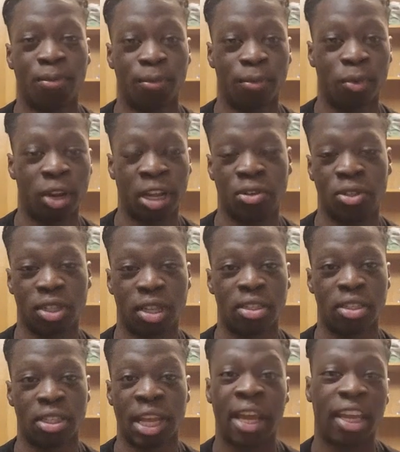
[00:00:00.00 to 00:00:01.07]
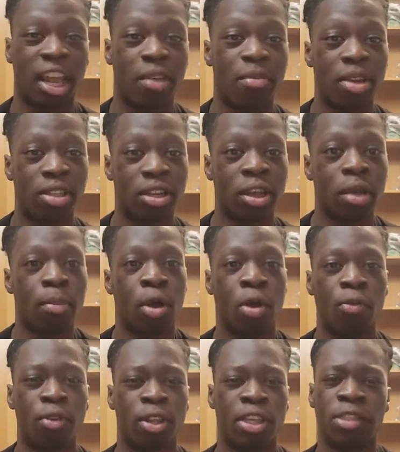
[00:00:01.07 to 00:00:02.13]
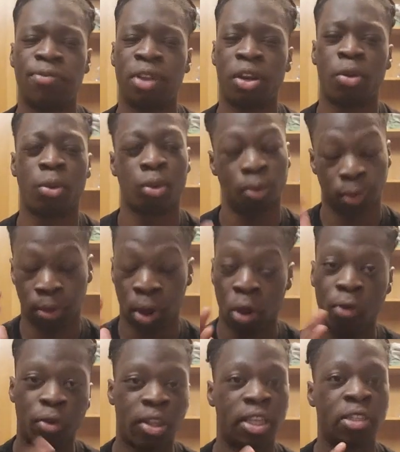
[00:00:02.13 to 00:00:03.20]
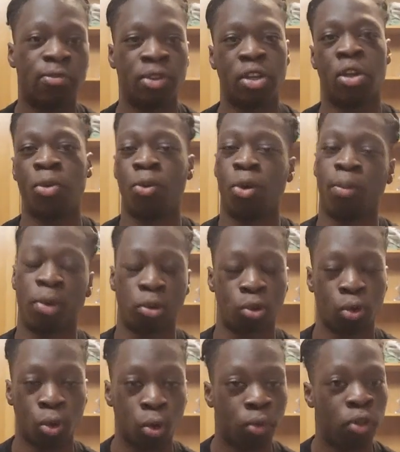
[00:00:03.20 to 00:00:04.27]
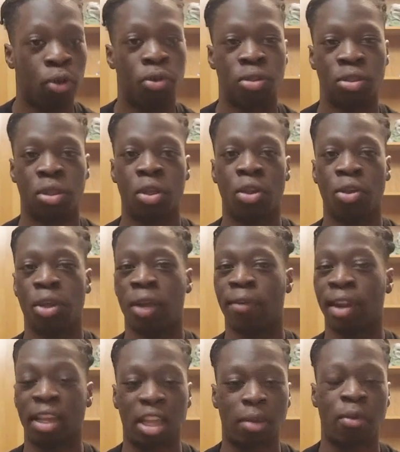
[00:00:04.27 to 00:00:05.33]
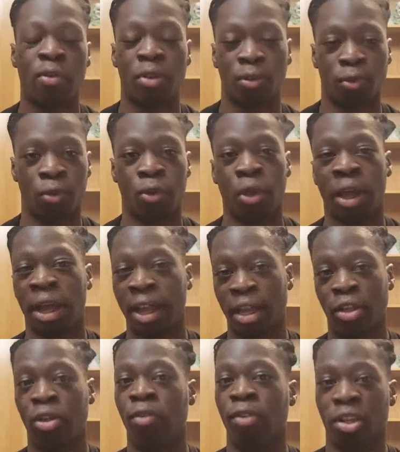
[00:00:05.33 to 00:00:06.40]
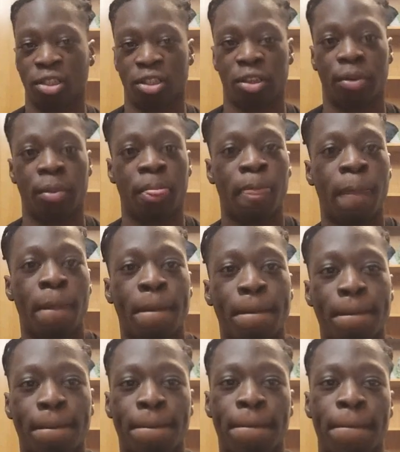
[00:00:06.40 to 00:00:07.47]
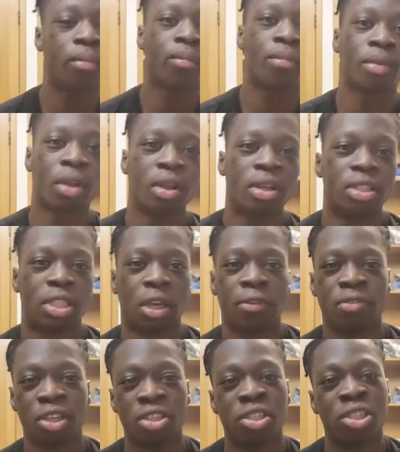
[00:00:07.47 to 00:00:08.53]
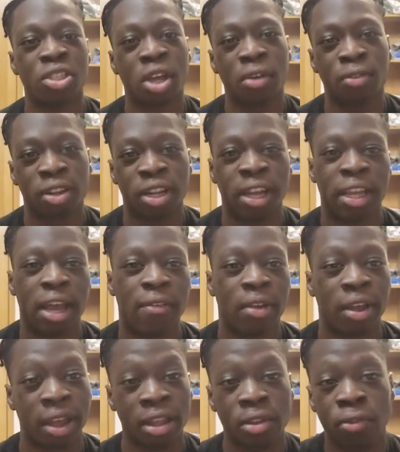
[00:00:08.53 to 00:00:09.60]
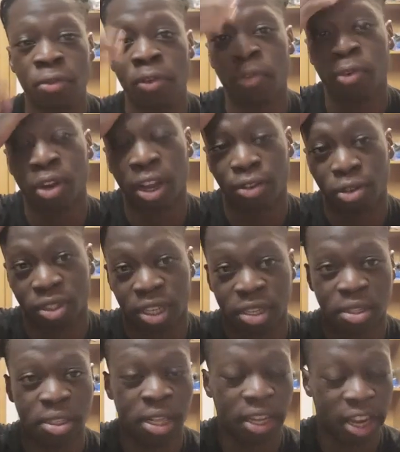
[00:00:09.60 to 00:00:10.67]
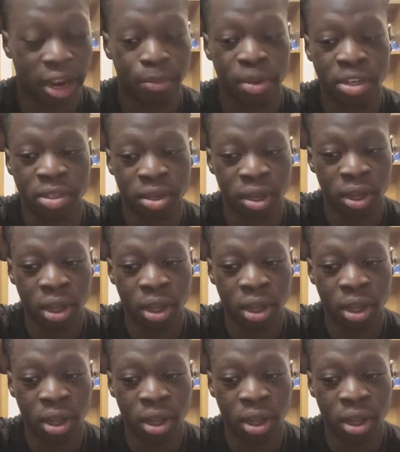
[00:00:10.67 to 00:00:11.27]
for natural sciences at Cambridge. But hopefully this video will appeal to all those who have any type of interview at any university. So you've just discovered that you have an interview for natural sciences at Cambridge.